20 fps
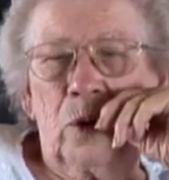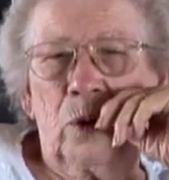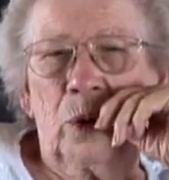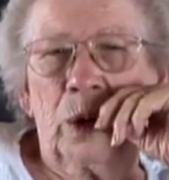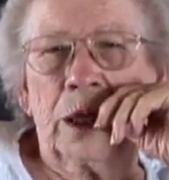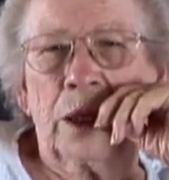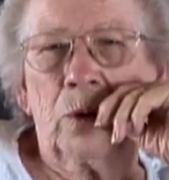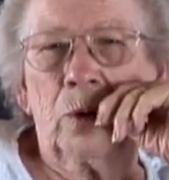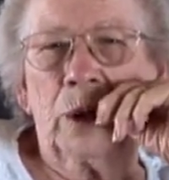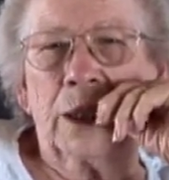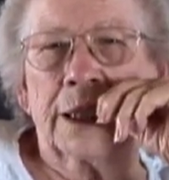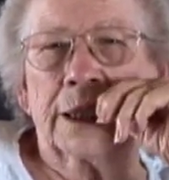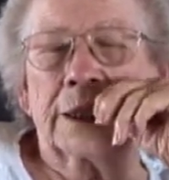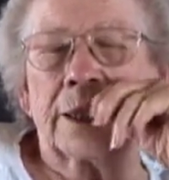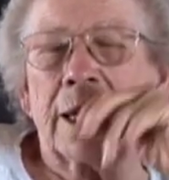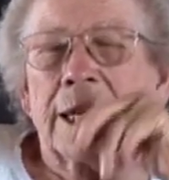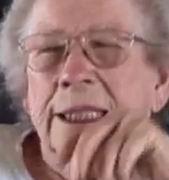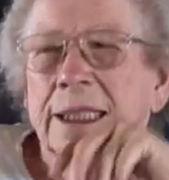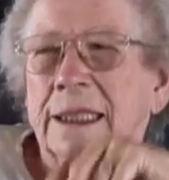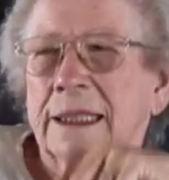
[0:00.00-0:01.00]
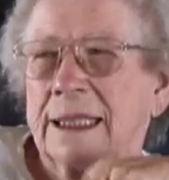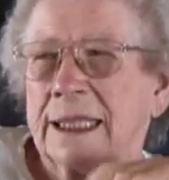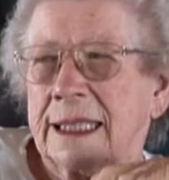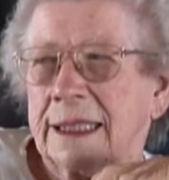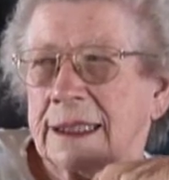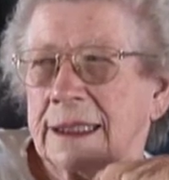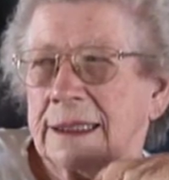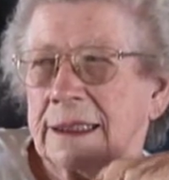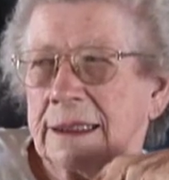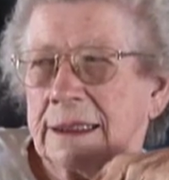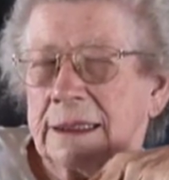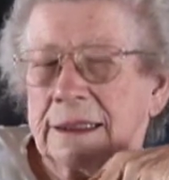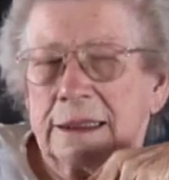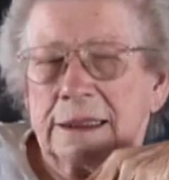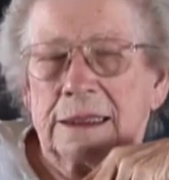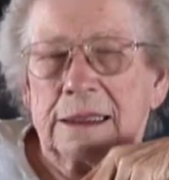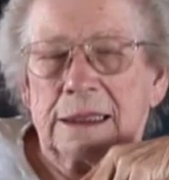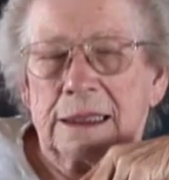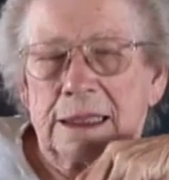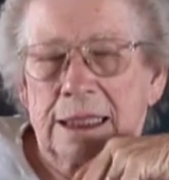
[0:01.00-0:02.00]
we we kind of did
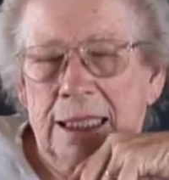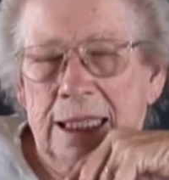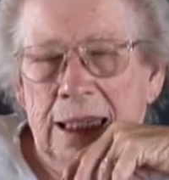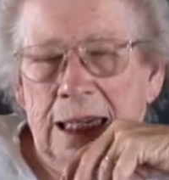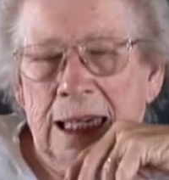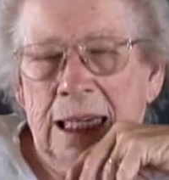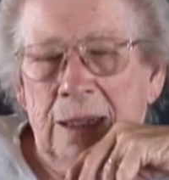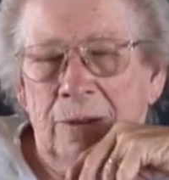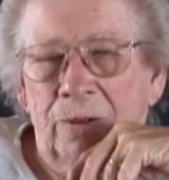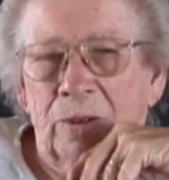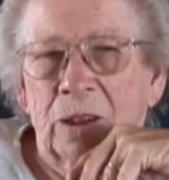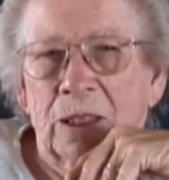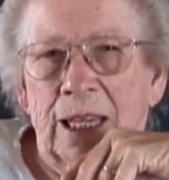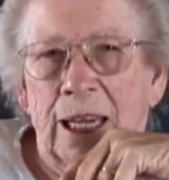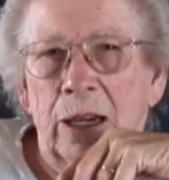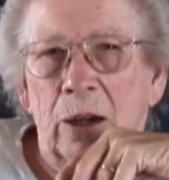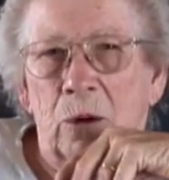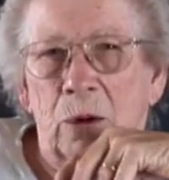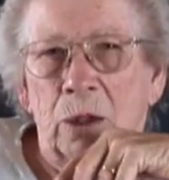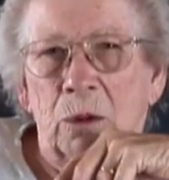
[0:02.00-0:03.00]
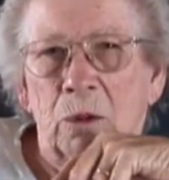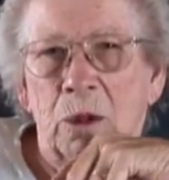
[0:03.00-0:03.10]
in Vallejo.